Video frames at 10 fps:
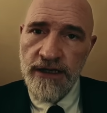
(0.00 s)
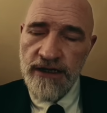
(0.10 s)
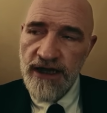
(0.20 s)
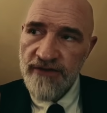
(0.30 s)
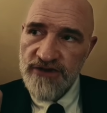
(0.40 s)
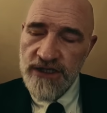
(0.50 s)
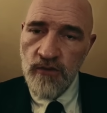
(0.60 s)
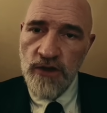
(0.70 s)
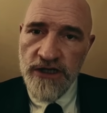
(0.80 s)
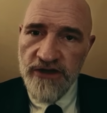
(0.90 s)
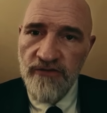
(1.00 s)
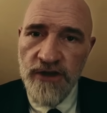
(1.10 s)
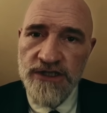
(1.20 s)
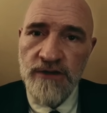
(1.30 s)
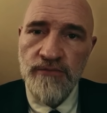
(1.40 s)
have someone give
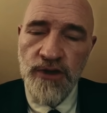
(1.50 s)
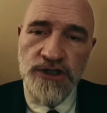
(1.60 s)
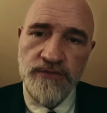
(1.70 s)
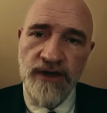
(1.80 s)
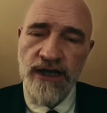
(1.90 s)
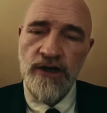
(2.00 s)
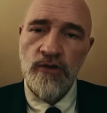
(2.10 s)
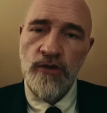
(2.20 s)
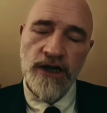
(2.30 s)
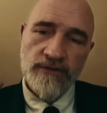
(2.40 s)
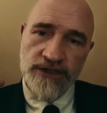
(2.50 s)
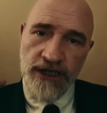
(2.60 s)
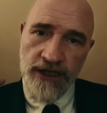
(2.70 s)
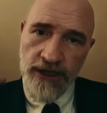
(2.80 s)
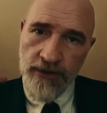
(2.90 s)
me some pushback on what I'm
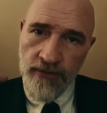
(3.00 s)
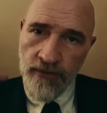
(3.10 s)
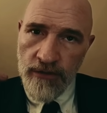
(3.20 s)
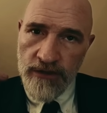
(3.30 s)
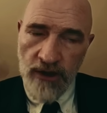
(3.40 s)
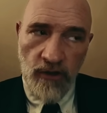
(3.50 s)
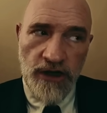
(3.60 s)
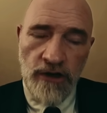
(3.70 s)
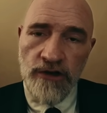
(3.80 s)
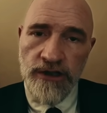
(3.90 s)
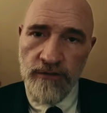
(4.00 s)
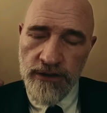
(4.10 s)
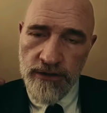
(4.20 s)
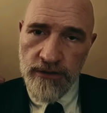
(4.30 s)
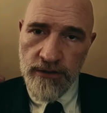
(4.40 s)
saying. They want an
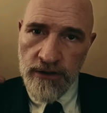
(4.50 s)
argument.